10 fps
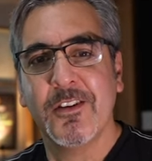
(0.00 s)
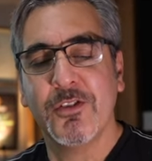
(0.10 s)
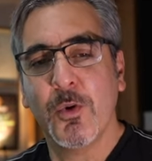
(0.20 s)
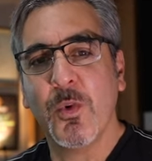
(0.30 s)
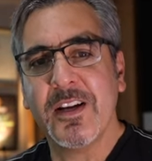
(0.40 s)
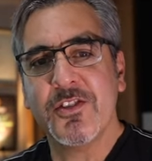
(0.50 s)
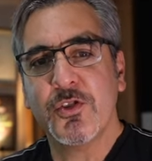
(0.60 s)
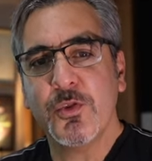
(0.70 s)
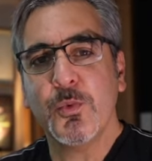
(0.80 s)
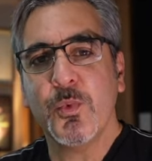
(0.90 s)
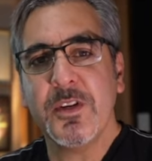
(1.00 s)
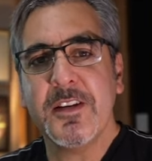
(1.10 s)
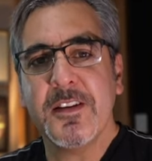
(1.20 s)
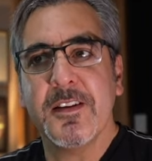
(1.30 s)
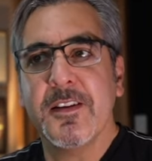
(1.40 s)
So why should
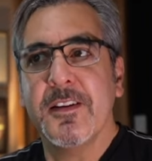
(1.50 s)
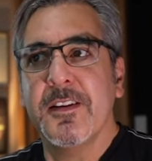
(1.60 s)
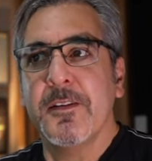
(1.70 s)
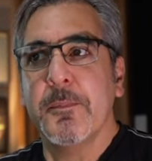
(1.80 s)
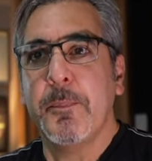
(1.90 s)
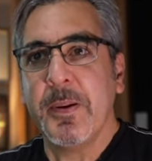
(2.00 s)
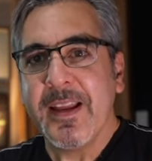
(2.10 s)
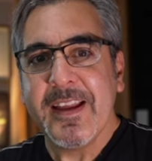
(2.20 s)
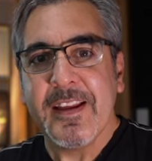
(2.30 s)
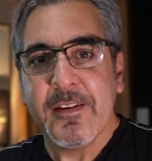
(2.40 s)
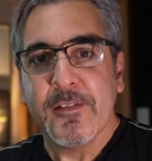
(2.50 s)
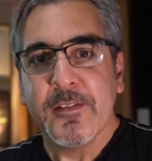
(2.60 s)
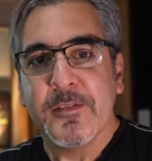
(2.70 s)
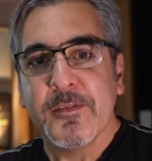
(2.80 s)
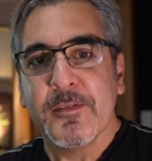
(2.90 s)
we pay
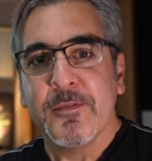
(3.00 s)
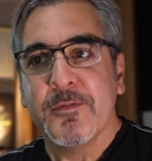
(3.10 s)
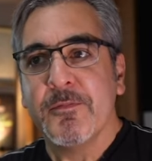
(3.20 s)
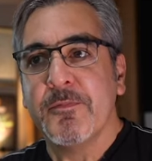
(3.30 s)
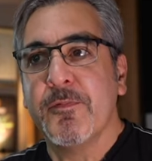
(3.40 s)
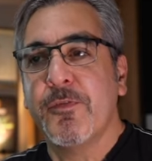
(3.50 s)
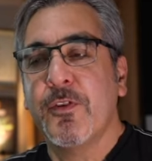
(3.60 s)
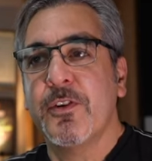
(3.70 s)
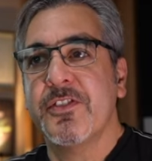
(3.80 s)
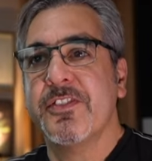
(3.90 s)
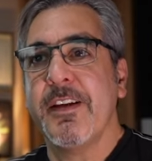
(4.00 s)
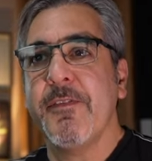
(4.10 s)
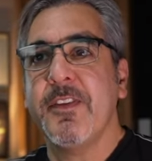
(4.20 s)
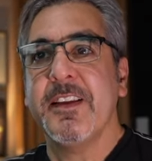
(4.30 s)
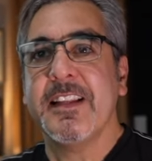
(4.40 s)
for
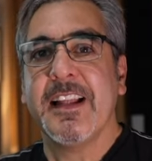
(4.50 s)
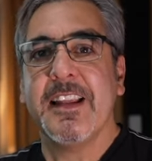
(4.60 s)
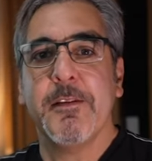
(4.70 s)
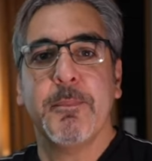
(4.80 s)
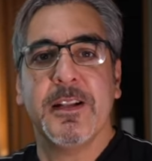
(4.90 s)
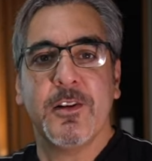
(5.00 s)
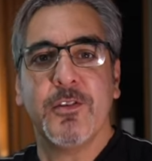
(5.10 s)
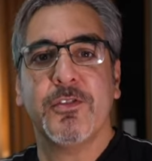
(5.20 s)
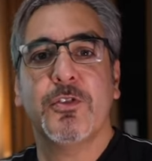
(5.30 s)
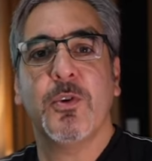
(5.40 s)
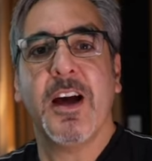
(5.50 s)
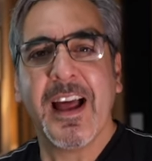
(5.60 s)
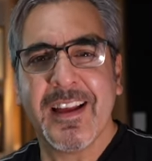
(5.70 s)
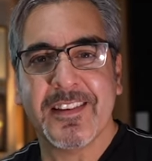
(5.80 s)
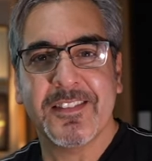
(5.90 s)
something that it belongs to
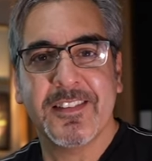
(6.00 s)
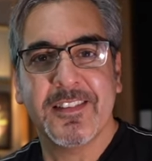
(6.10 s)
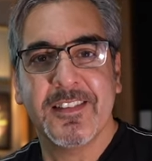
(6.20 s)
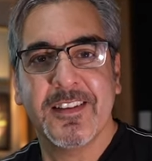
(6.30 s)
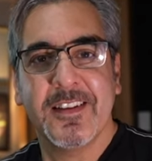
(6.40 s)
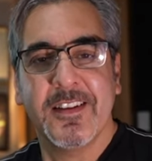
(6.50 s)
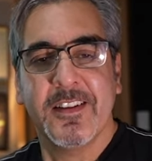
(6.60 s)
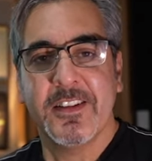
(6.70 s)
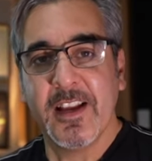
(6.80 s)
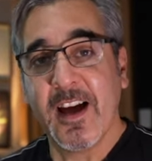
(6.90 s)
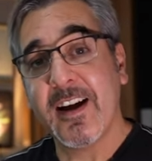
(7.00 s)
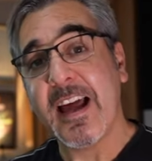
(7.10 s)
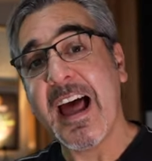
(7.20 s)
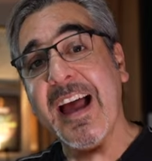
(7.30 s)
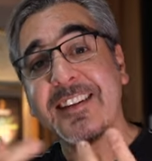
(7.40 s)
us? They are
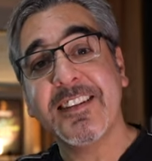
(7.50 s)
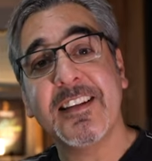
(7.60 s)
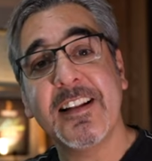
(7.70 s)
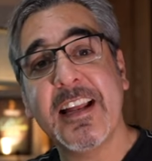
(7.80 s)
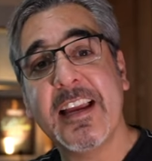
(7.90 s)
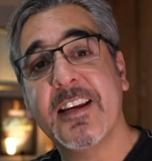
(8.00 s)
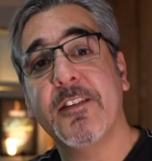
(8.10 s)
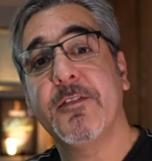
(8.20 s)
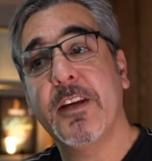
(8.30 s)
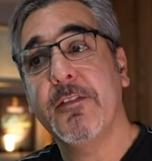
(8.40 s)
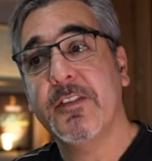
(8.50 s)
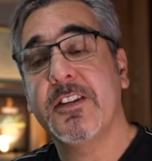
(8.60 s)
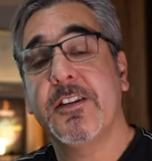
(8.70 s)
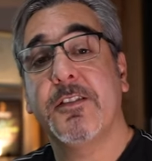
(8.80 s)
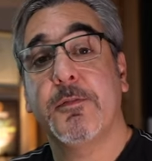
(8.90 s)
acting like it, if
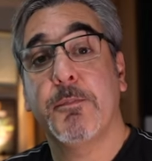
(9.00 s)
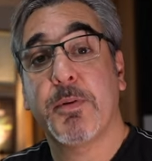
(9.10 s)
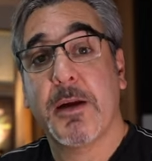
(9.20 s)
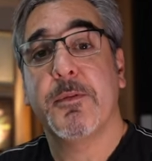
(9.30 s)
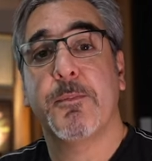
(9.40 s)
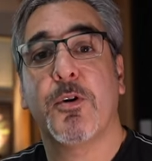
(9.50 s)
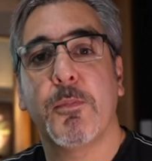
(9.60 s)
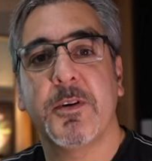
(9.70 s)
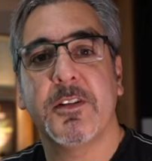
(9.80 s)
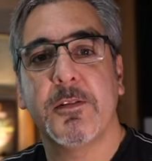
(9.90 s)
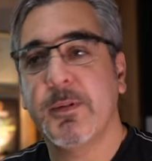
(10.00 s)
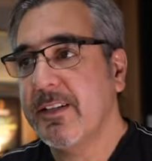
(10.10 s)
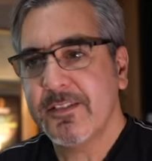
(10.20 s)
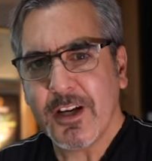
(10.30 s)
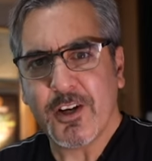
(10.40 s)
it is private property,
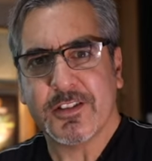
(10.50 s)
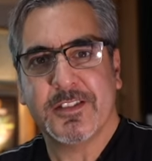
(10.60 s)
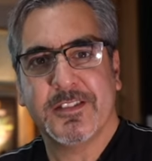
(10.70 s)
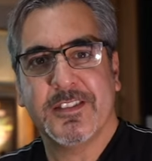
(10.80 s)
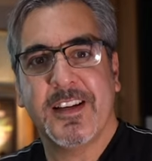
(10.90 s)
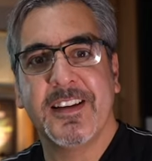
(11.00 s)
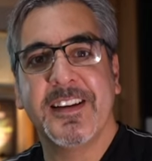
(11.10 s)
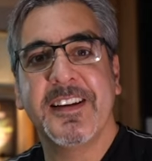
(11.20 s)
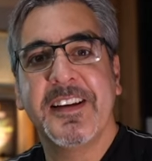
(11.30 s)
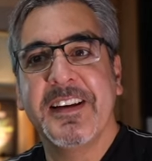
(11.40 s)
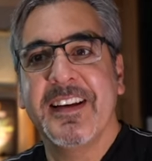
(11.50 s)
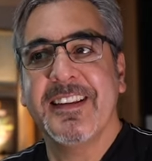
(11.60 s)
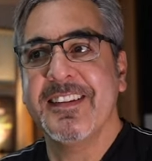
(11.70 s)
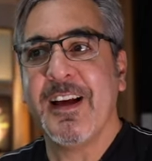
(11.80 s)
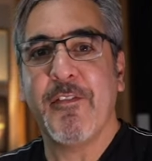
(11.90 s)
but it's not.
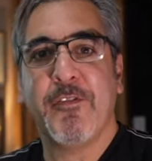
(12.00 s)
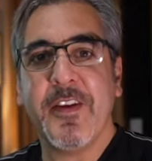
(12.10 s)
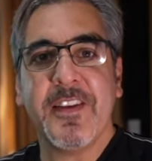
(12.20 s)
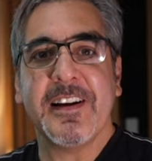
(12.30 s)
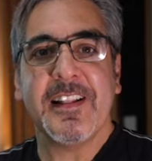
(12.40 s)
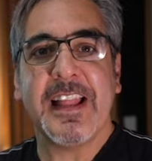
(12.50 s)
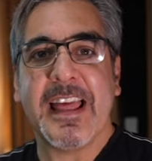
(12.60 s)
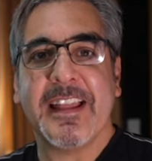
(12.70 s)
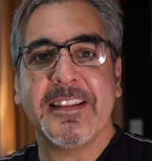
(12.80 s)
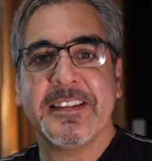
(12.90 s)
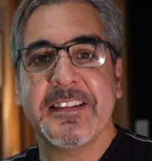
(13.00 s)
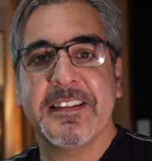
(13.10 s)
It's not a federal land.